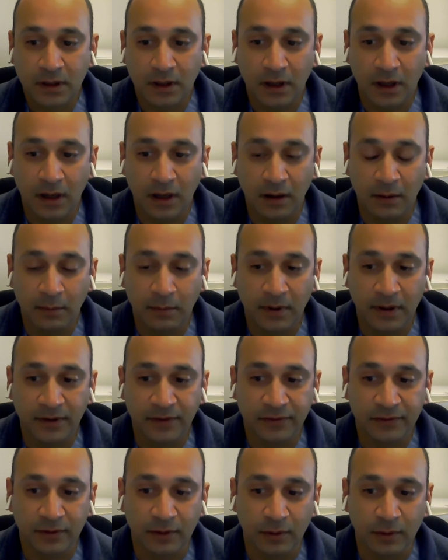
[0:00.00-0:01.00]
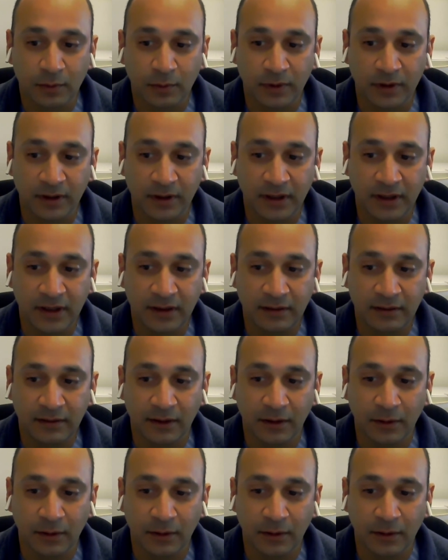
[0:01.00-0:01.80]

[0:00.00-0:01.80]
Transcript: Um, and so, really, you